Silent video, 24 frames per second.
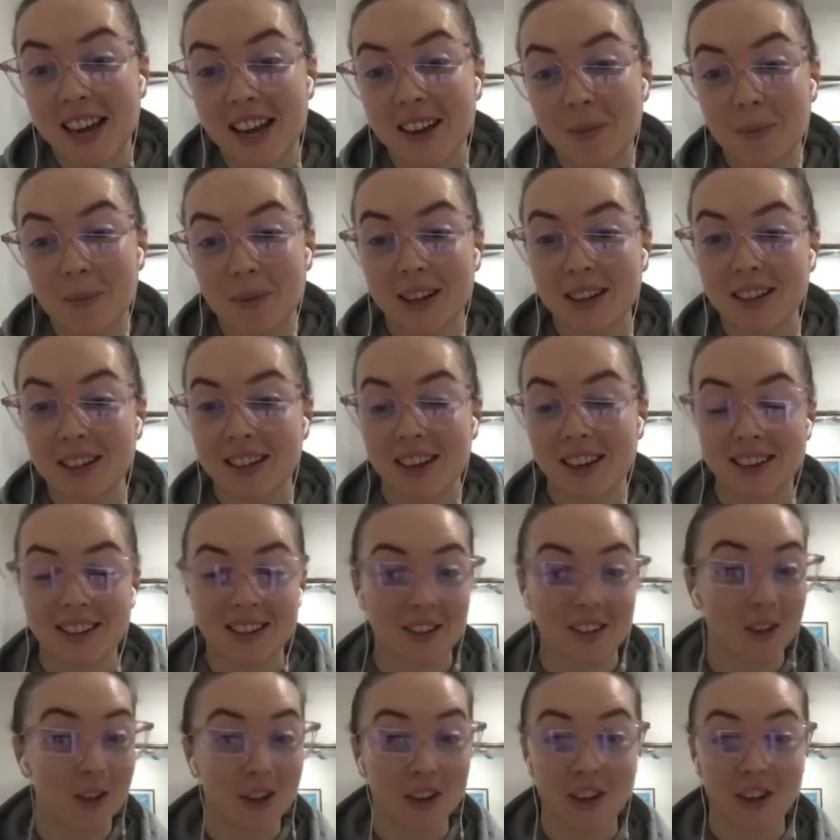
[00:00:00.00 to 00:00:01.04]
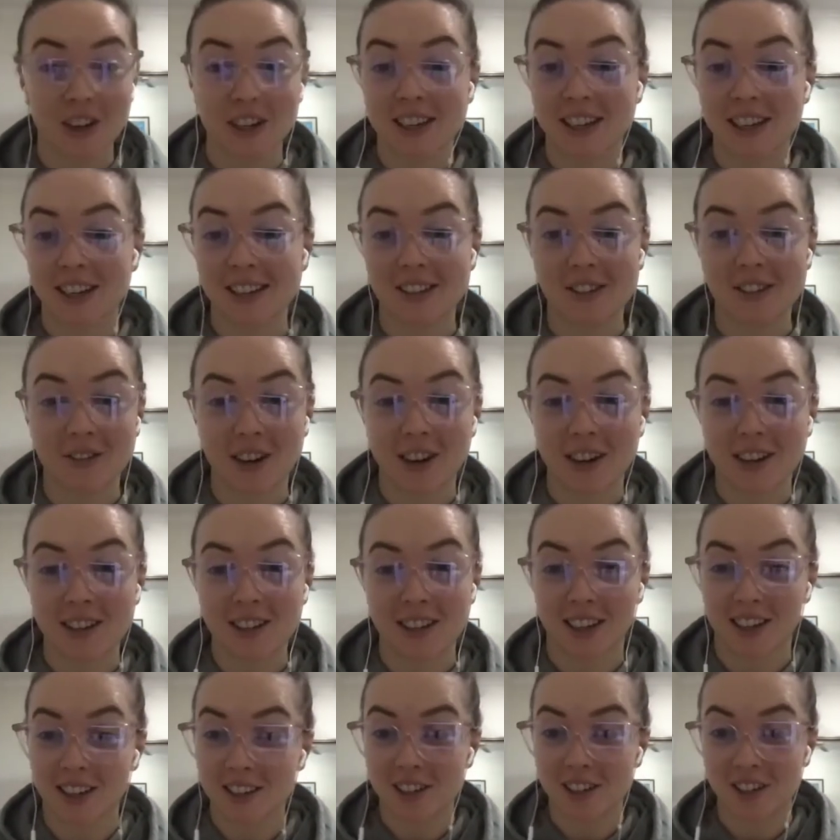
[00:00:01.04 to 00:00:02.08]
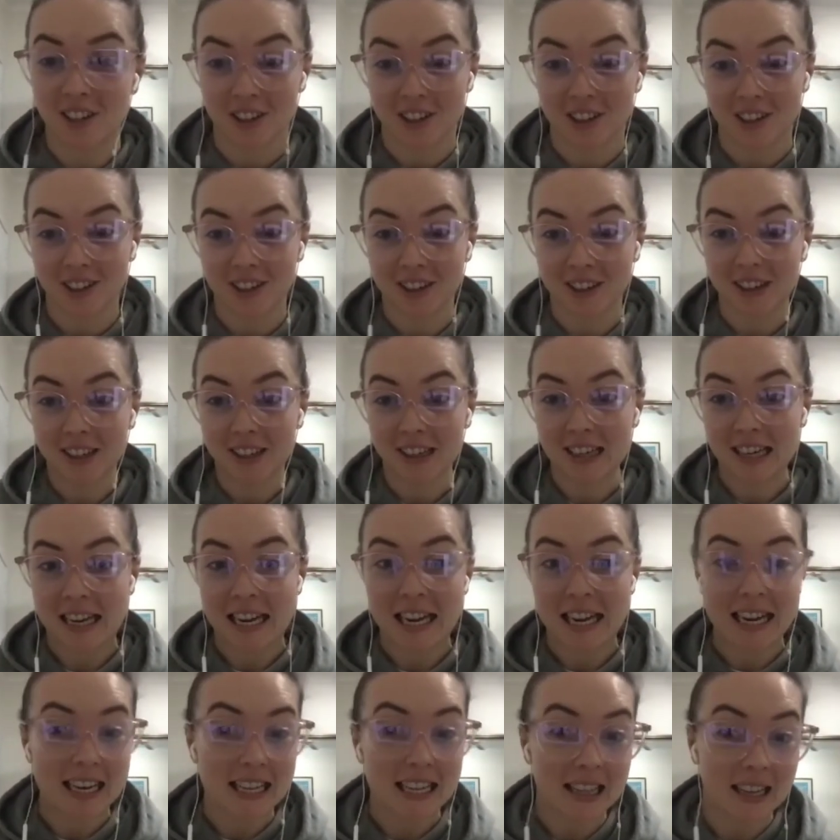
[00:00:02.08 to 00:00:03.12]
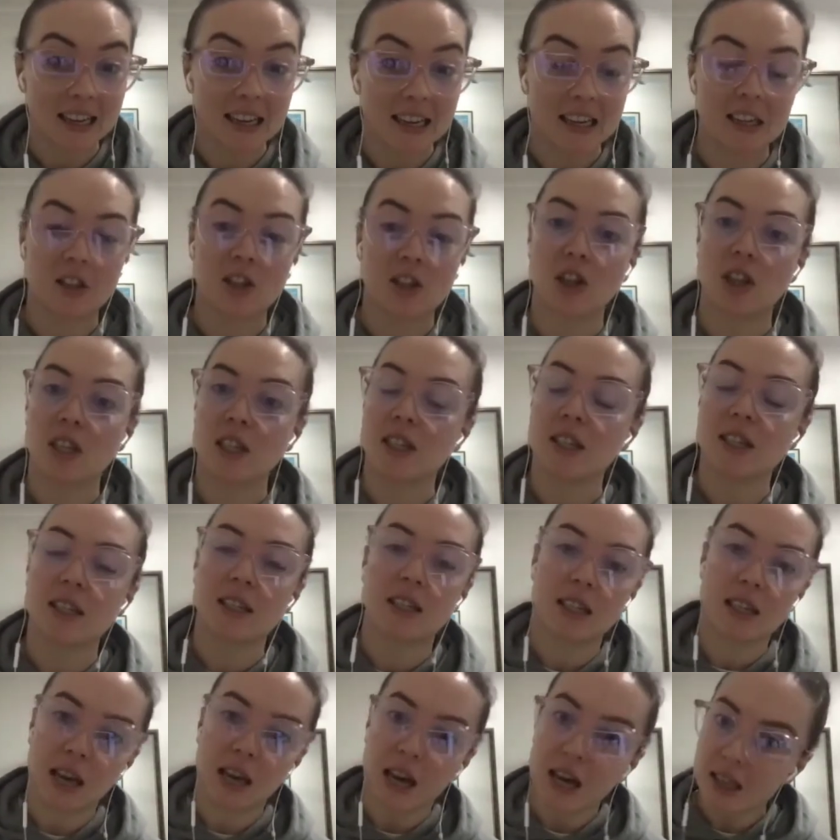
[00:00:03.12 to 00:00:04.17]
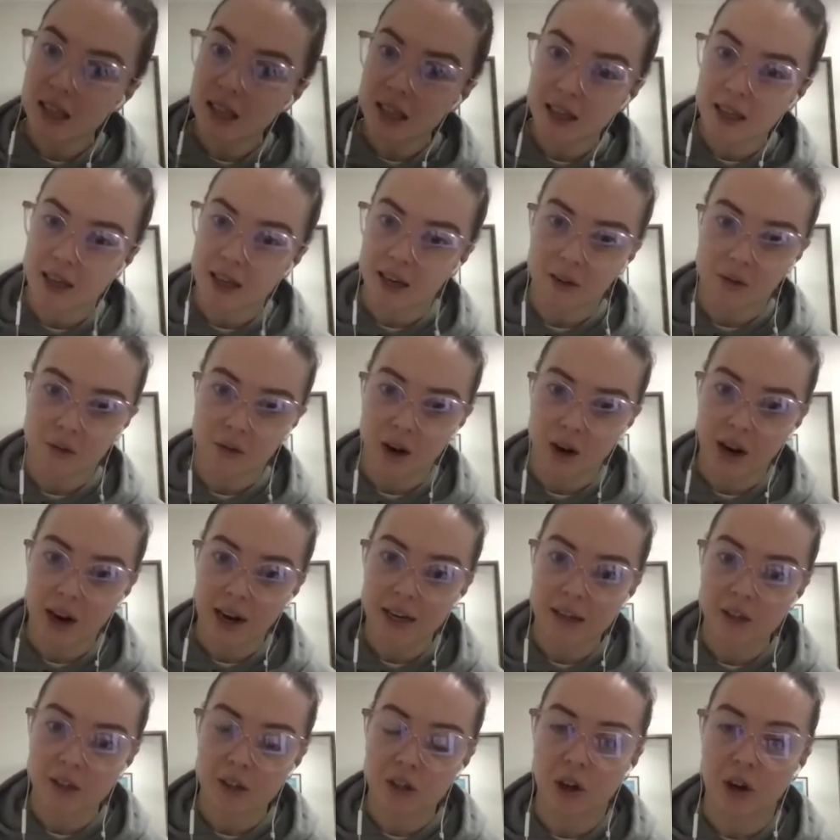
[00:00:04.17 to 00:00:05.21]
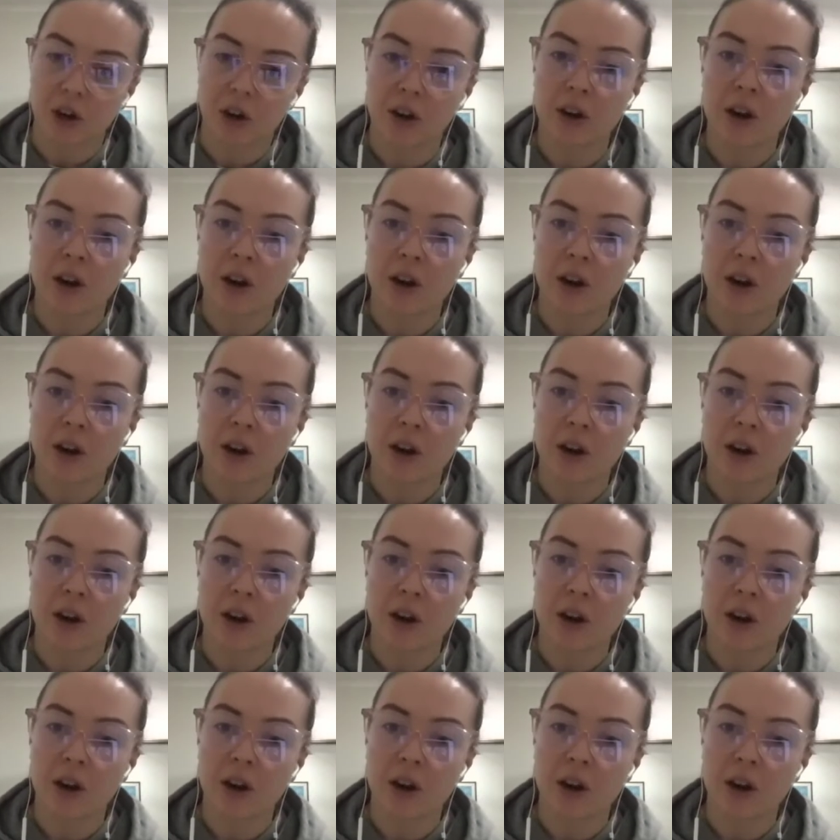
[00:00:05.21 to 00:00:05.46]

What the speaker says: blood tests are not going to test fasting insulin either. And so this is the other thing, right? So,